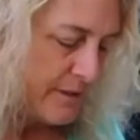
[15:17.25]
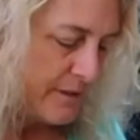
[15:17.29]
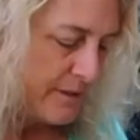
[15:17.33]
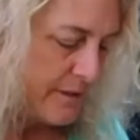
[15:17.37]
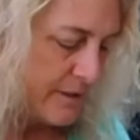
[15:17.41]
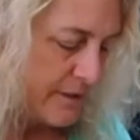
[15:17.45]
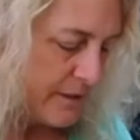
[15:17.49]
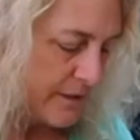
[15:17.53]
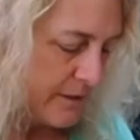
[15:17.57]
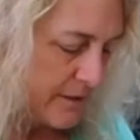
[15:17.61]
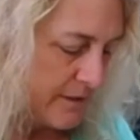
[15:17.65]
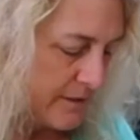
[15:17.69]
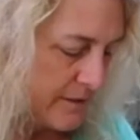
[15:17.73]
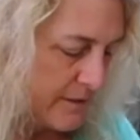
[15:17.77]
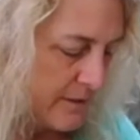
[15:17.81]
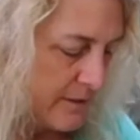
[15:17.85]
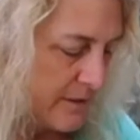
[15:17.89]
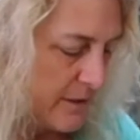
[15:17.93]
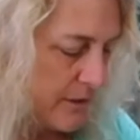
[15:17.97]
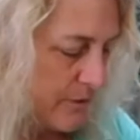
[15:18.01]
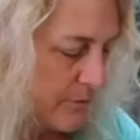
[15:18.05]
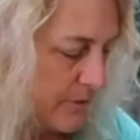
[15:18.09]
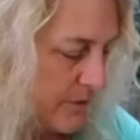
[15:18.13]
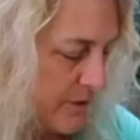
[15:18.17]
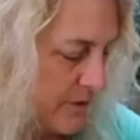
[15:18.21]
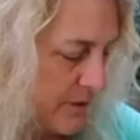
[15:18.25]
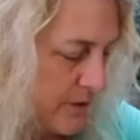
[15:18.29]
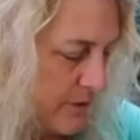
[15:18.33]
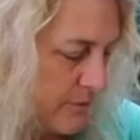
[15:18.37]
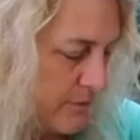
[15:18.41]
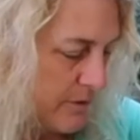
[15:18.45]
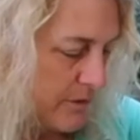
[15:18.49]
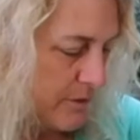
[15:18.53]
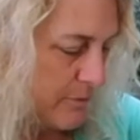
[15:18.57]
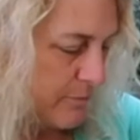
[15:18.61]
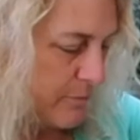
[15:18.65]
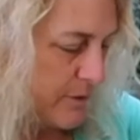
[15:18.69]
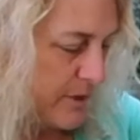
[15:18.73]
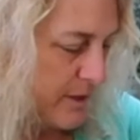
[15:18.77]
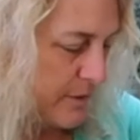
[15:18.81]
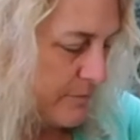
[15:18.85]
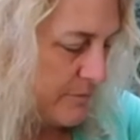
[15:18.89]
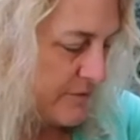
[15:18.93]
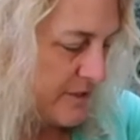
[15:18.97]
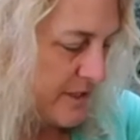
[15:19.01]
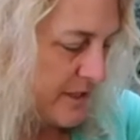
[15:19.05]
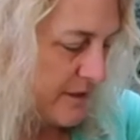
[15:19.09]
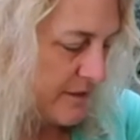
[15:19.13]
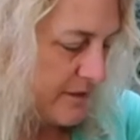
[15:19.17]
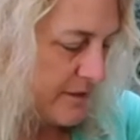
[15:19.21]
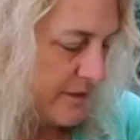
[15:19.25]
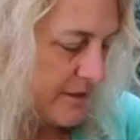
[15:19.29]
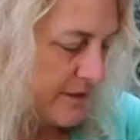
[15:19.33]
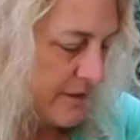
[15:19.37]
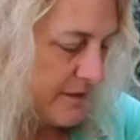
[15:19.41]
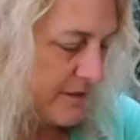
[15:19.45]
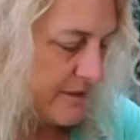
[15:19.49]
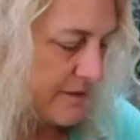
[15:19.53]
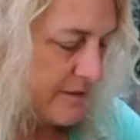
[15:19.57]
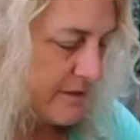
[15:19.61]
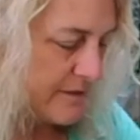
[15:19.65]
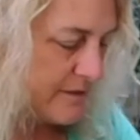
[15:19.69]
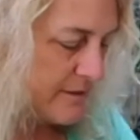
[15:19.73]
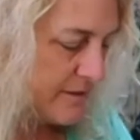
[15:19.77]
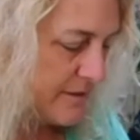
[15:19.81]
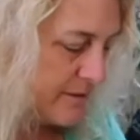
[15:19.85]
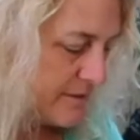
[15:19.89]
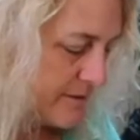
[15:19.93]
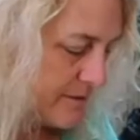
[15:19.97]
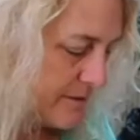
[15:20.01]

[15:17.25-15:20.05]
getting it going. Oh, and it popped out again.